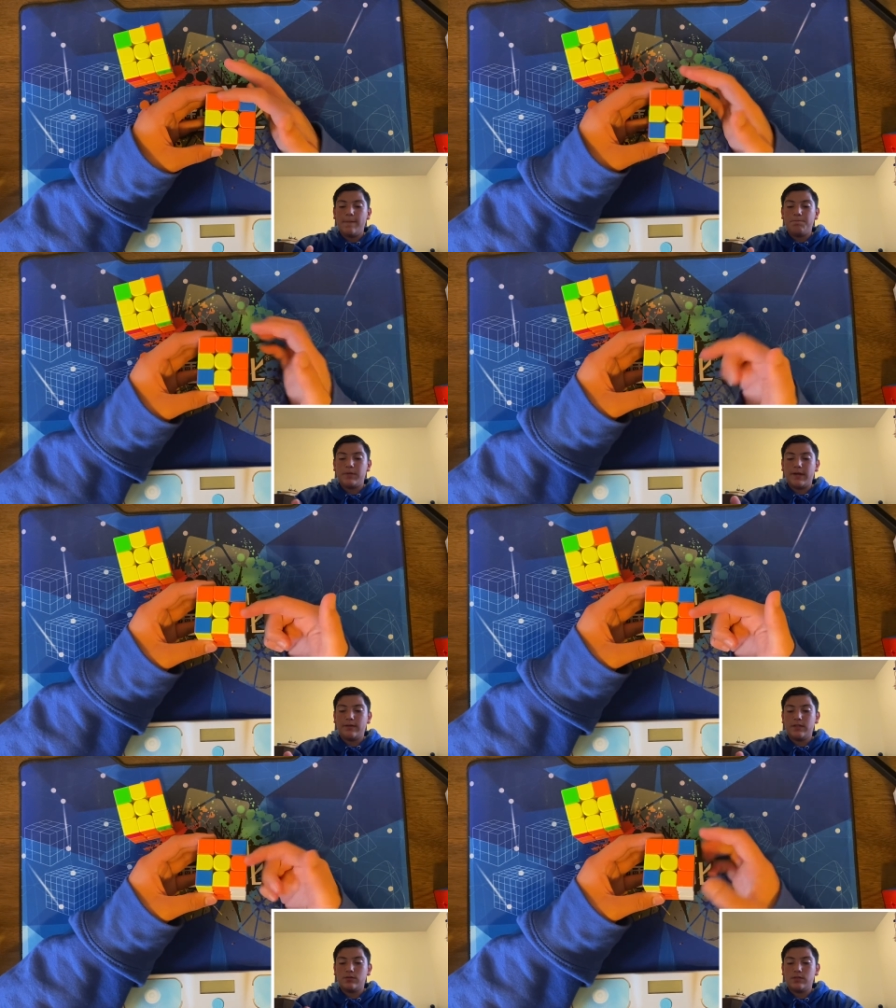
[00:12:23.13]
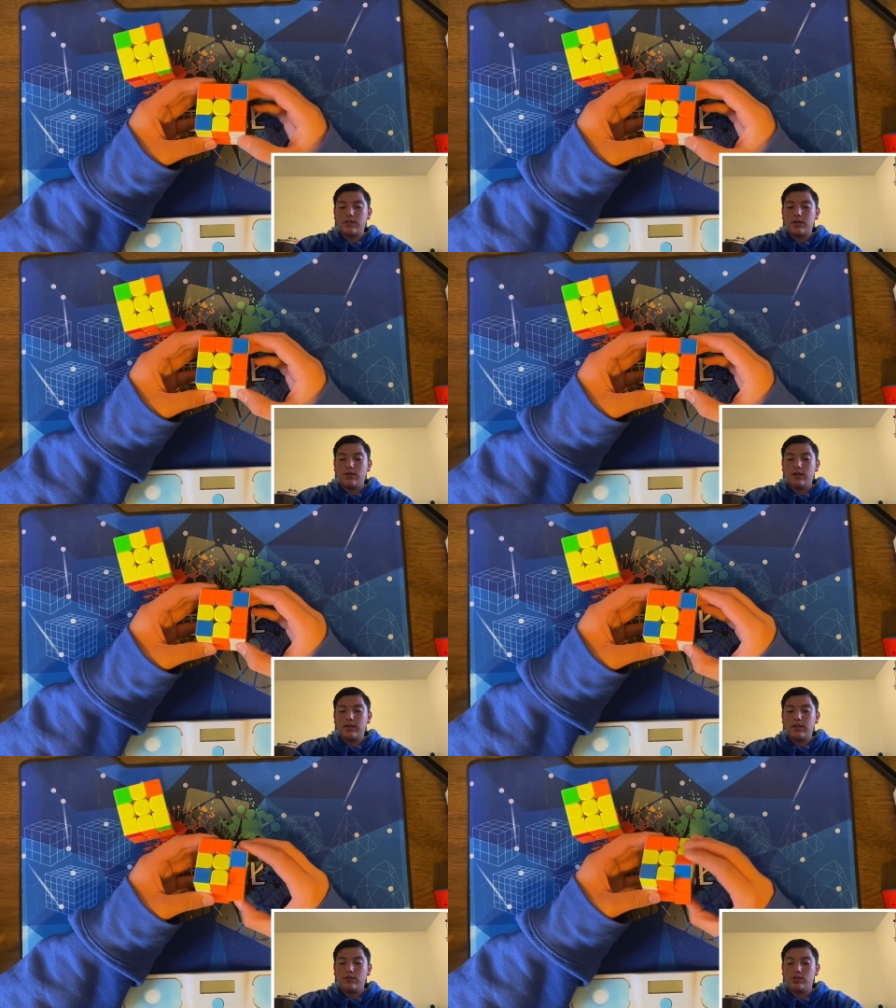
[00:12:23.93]
But now this one's here, and
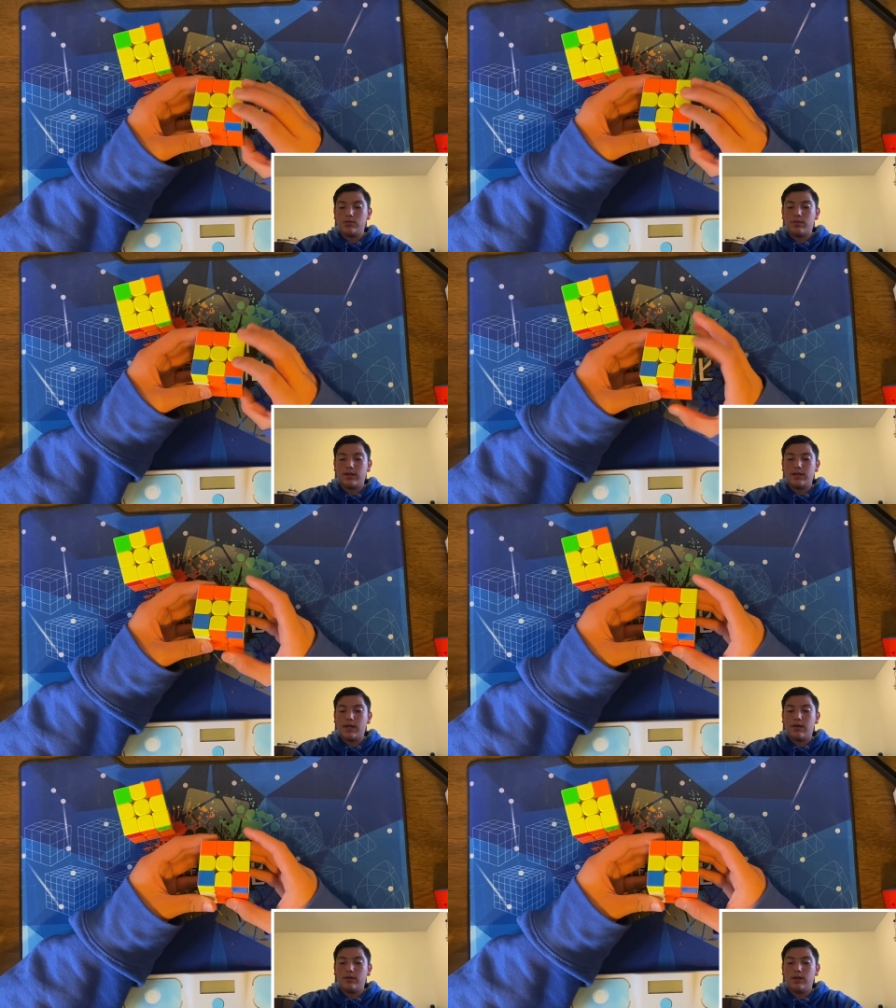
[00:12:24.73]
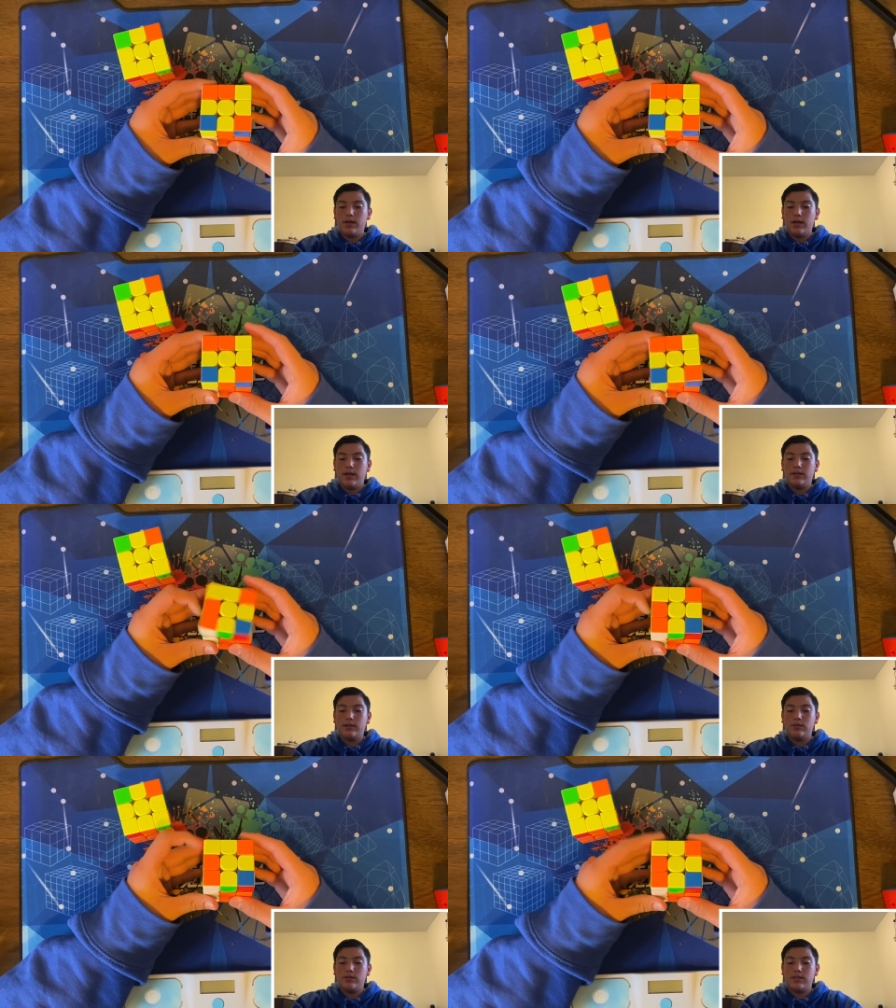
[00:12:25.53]
then you just bring it down, and then
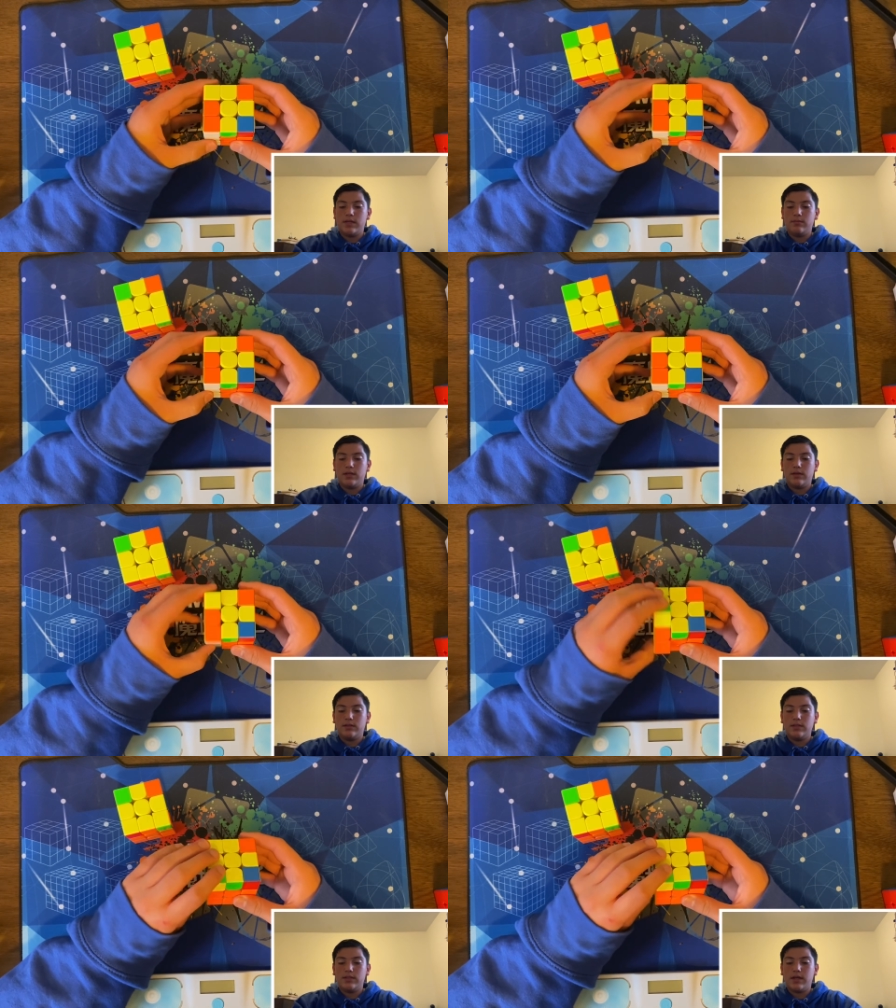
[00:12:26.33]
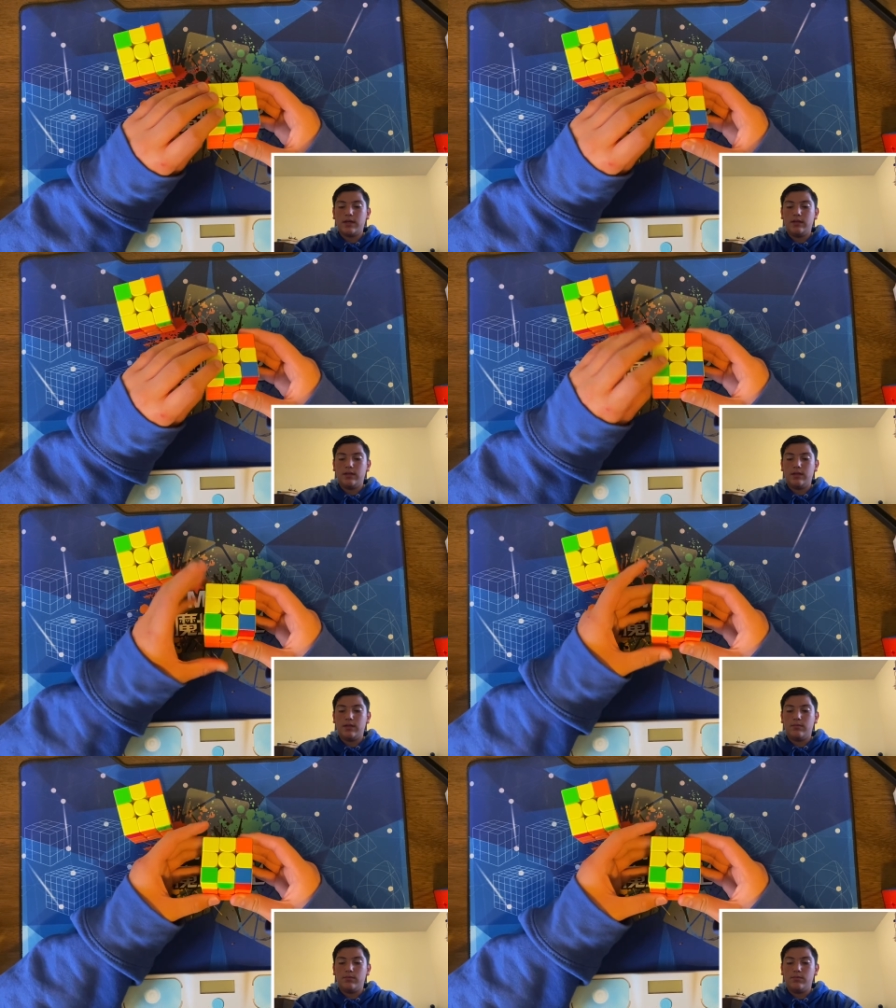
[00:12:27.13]
do the same thing on this side, and
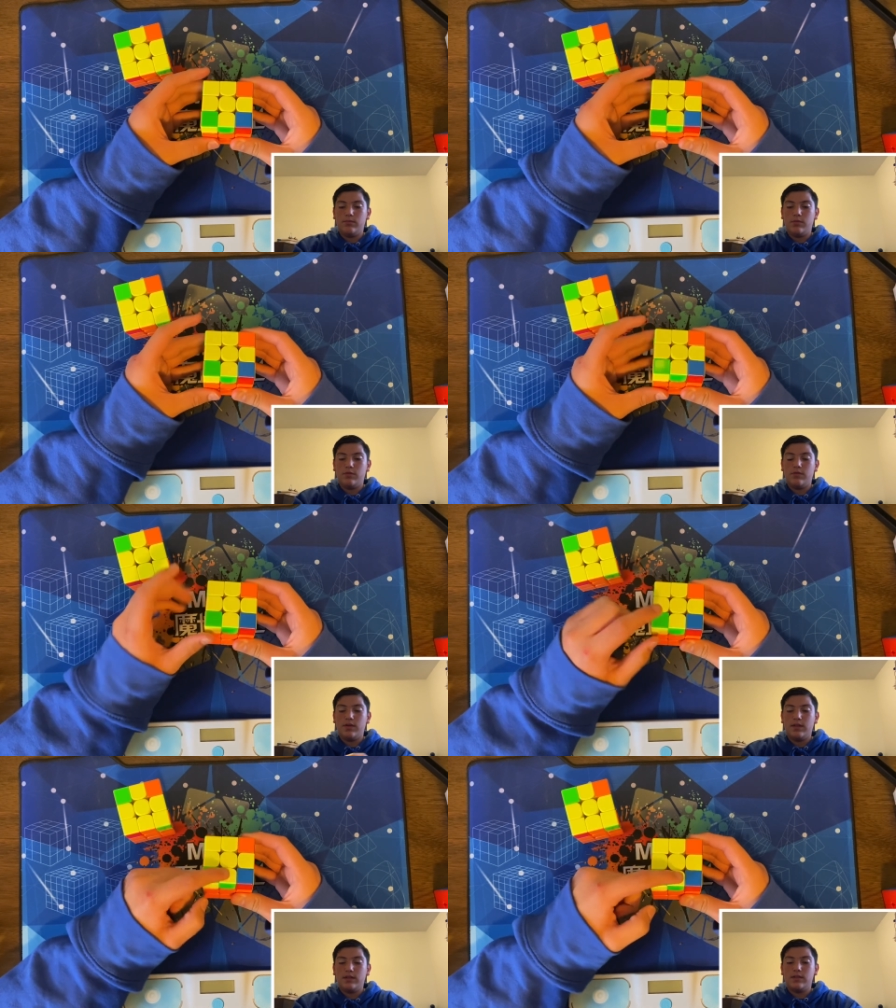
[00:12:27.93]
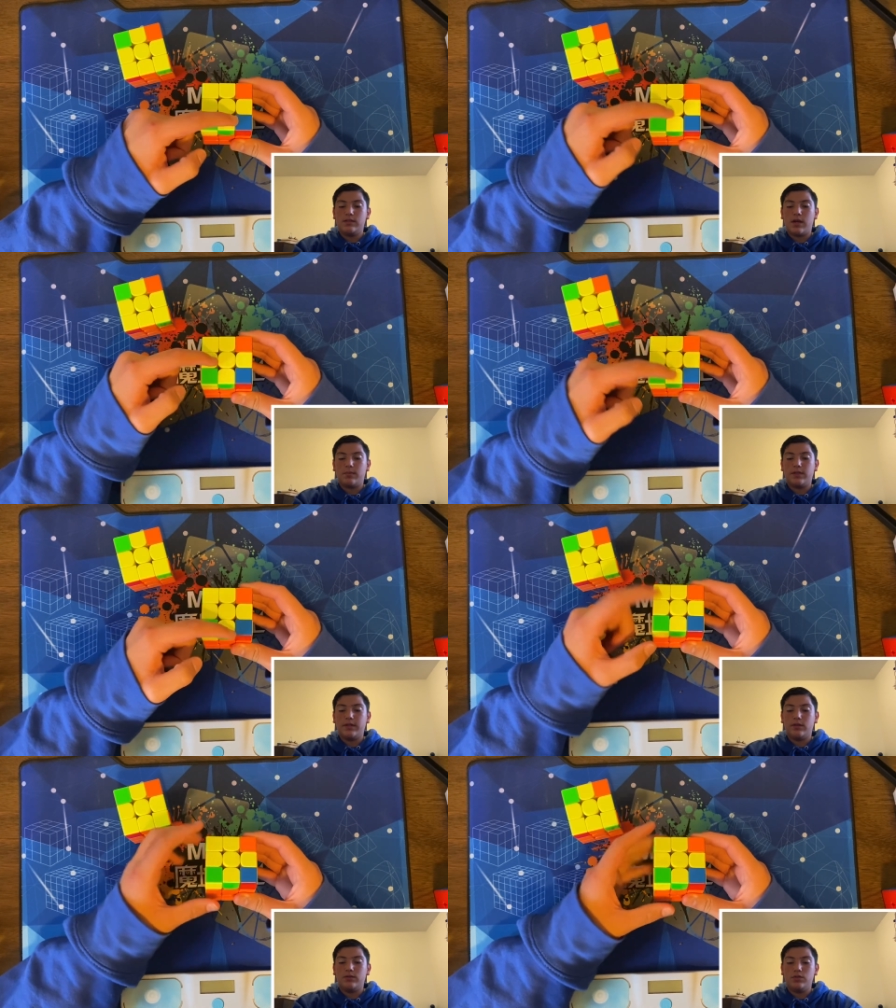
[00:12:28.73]
then move the top
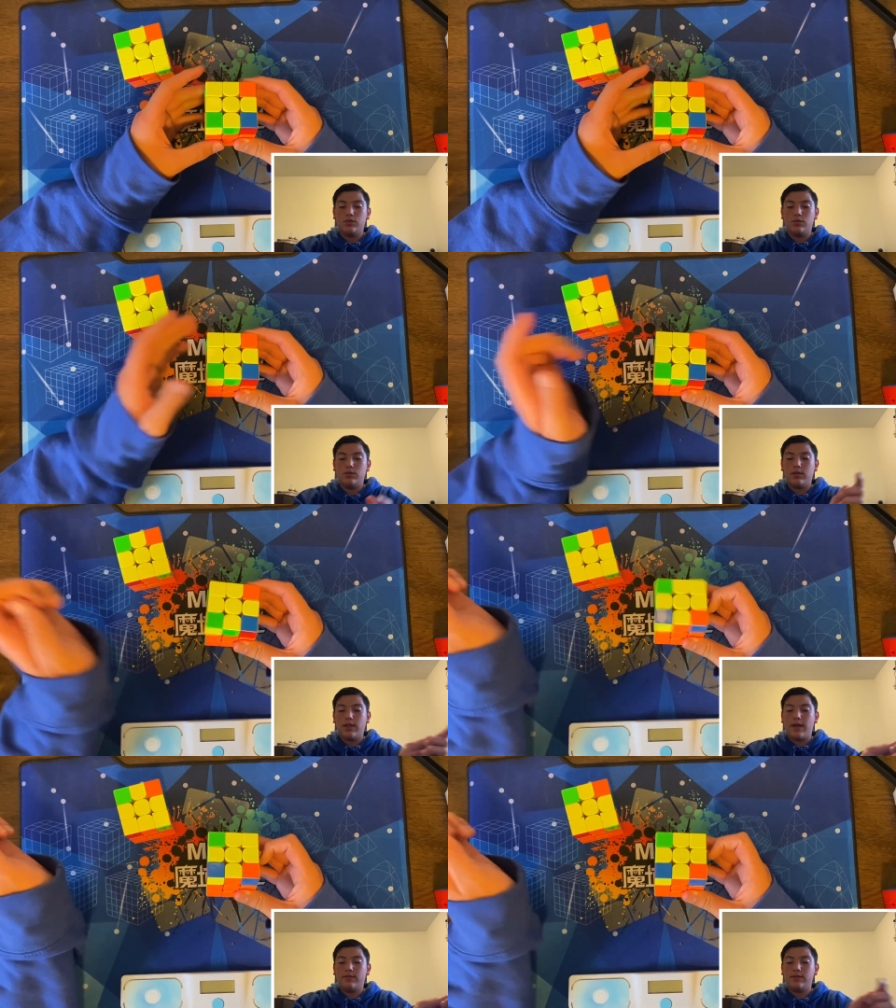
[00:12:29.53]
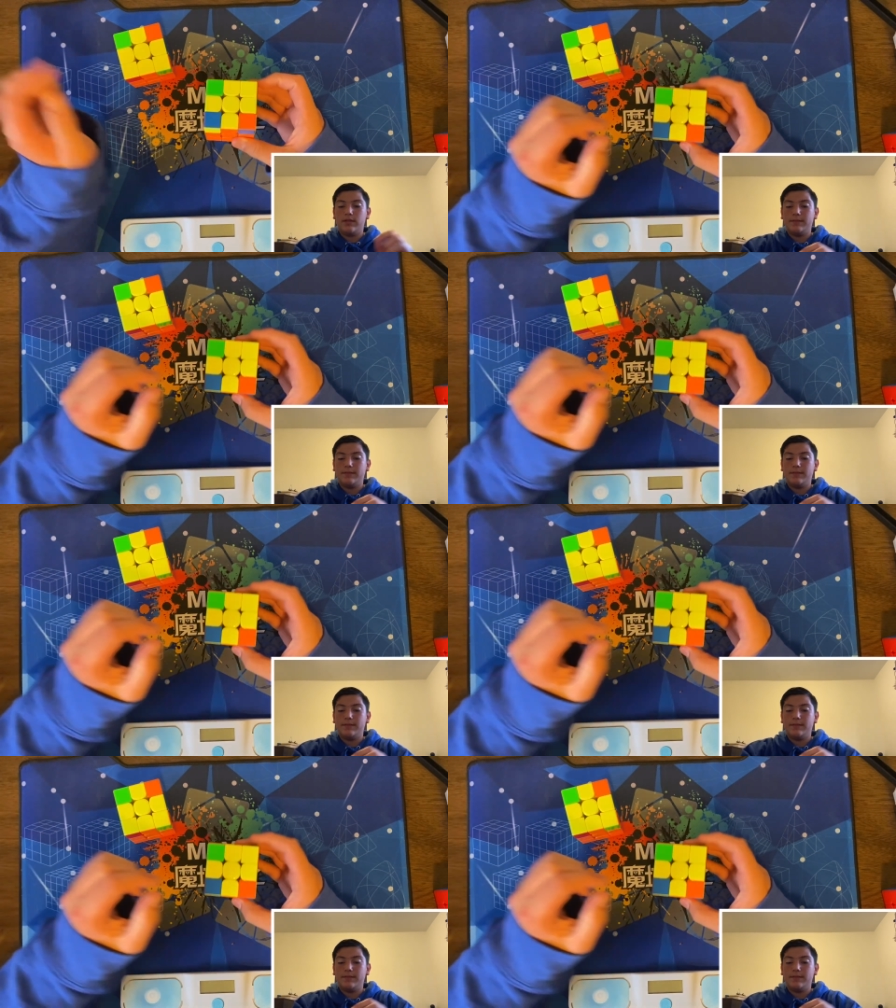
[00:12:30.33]
layer to the left.